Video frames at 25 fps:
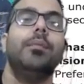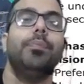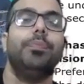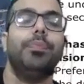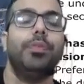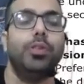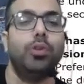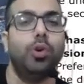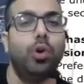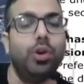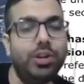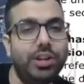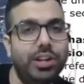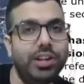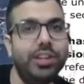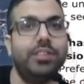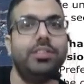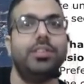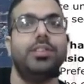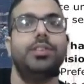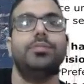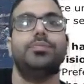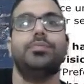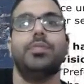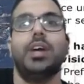
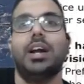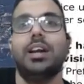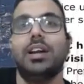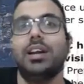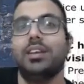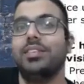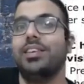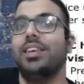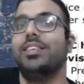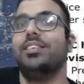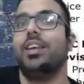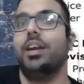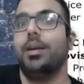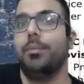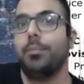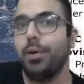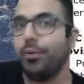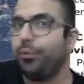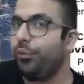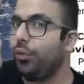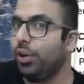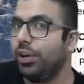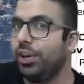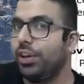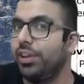notice under section number
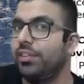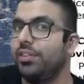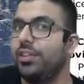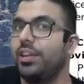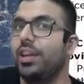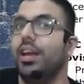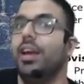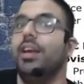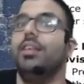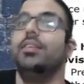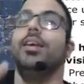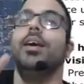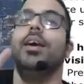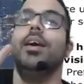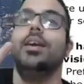46